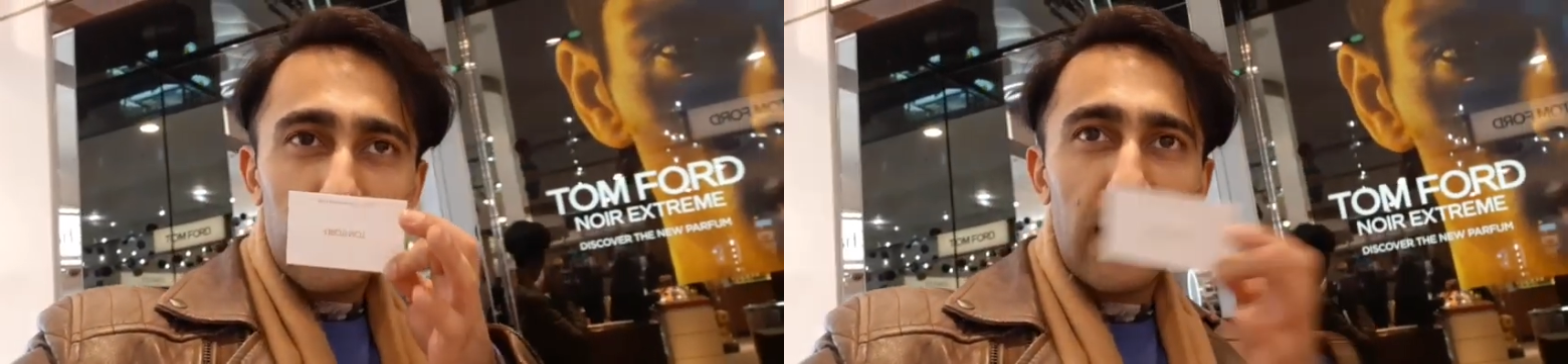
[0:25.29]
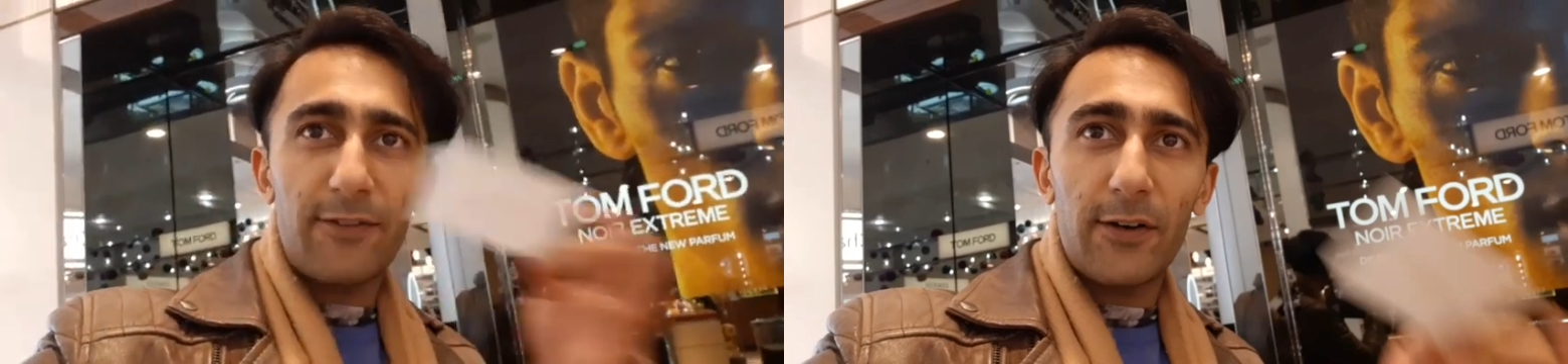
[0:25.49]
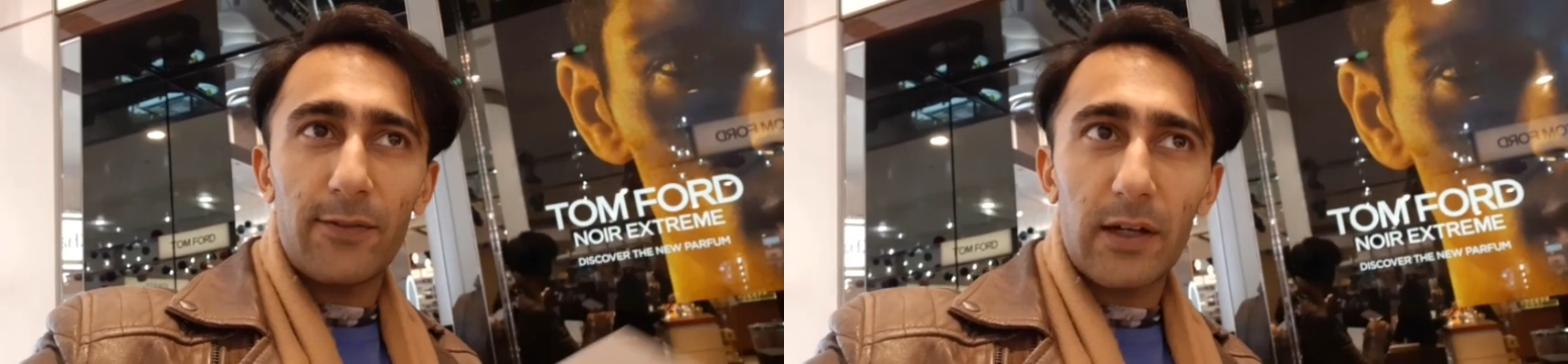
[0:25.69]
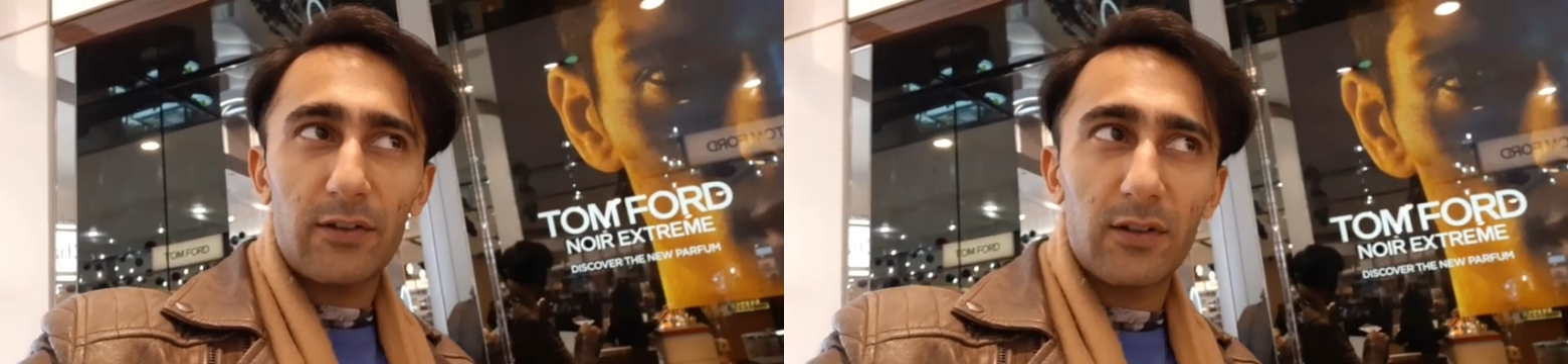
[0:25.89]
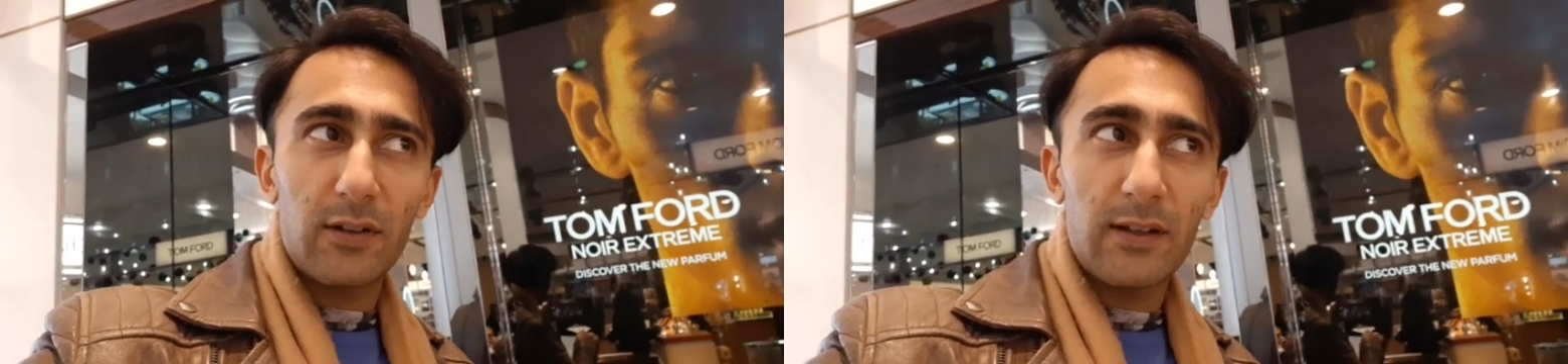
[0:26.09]

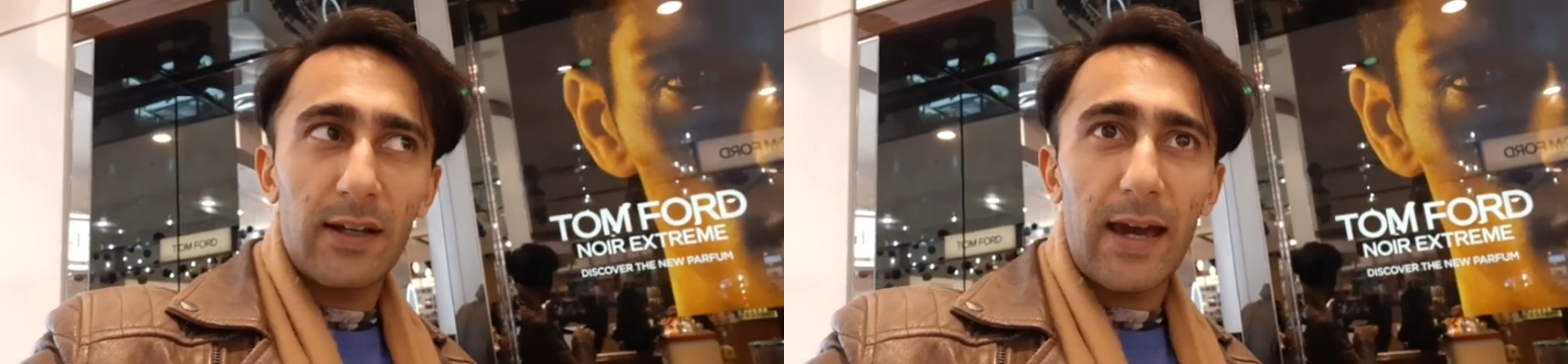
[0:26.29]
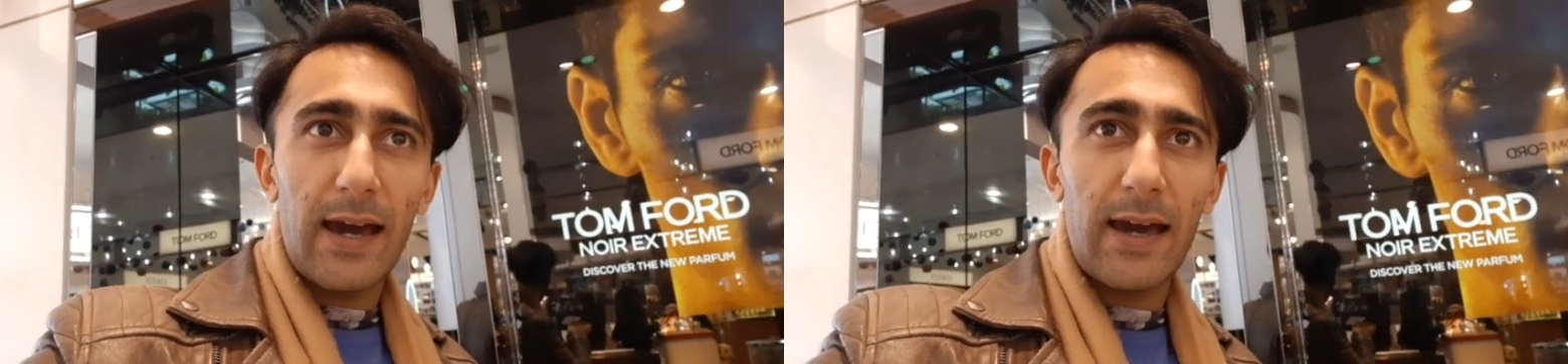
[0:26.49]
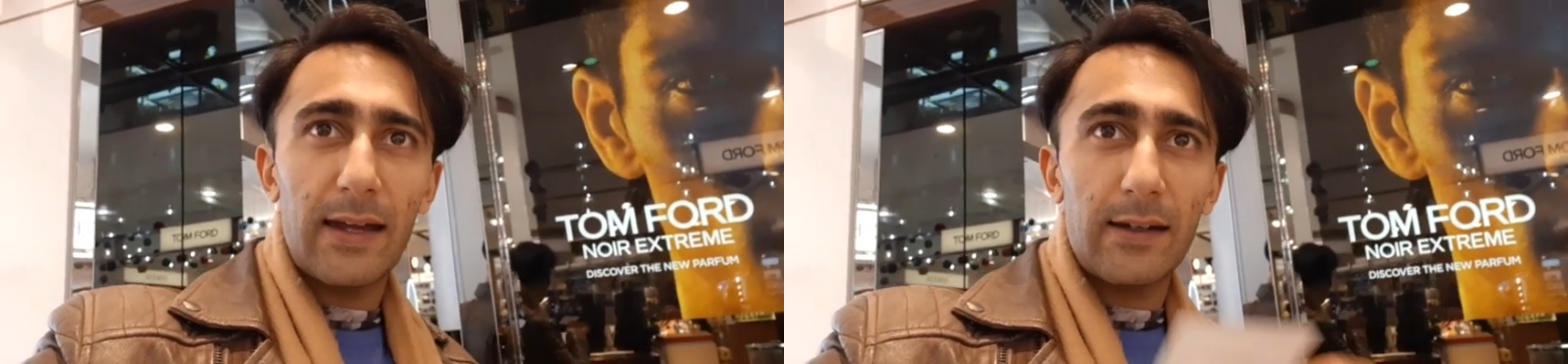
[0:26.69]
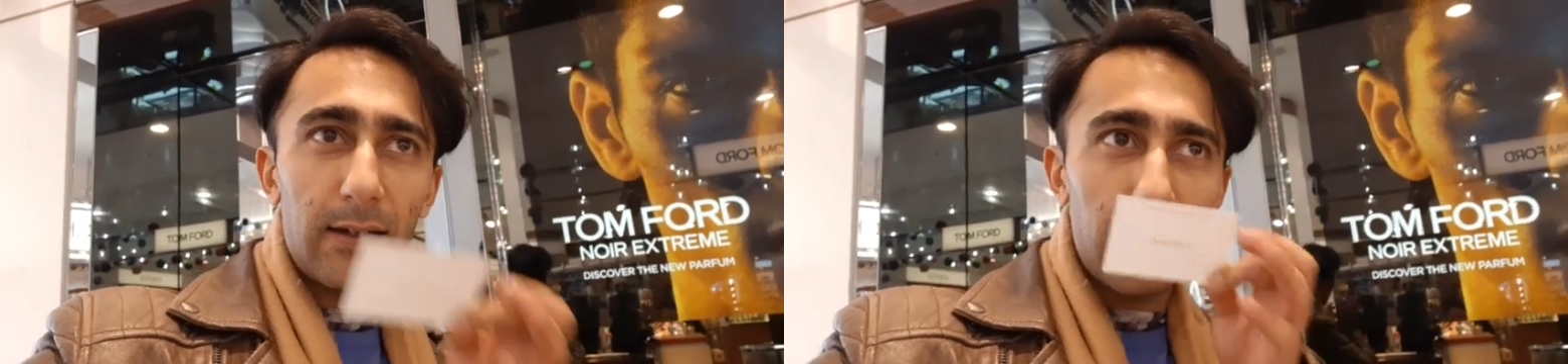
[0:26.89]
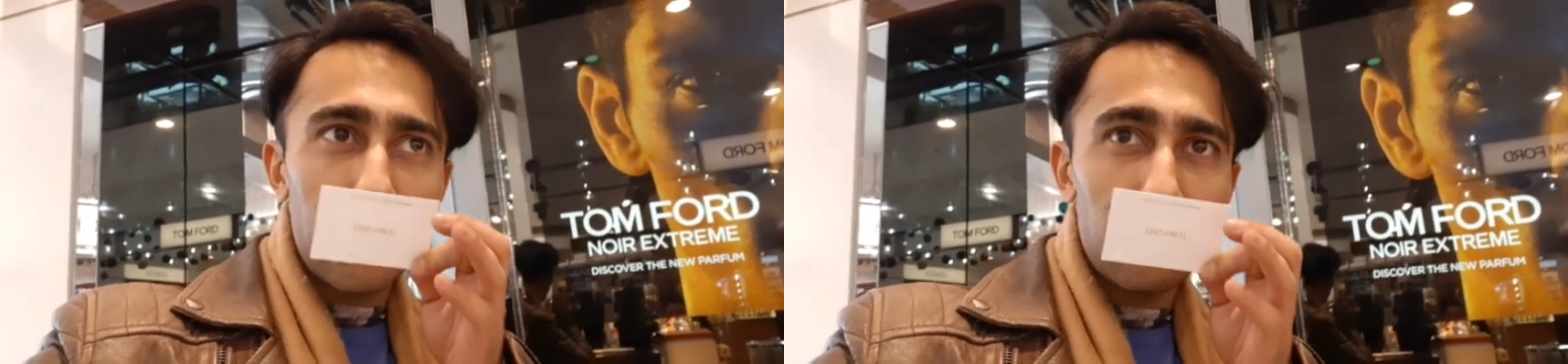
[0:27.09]
effervescent, and
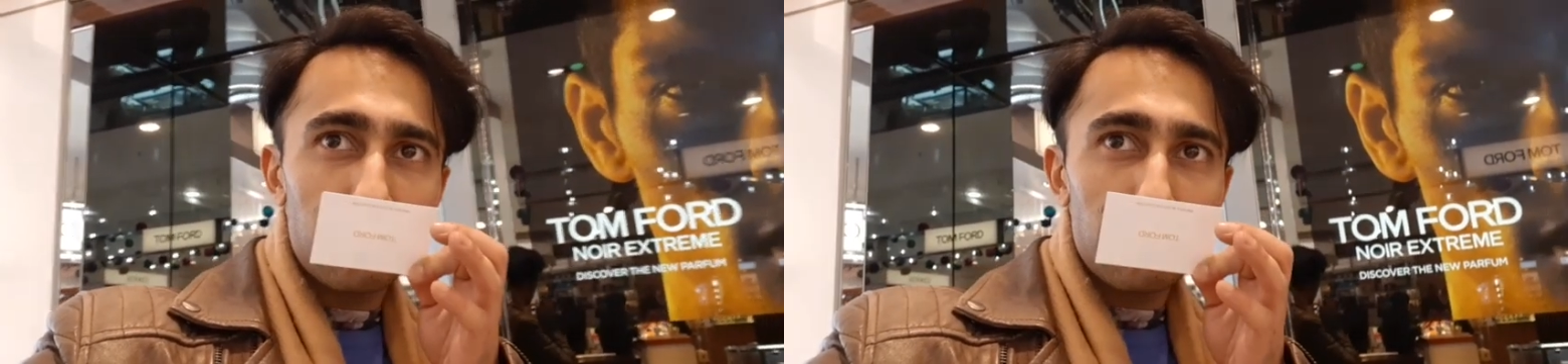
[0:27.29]
uh,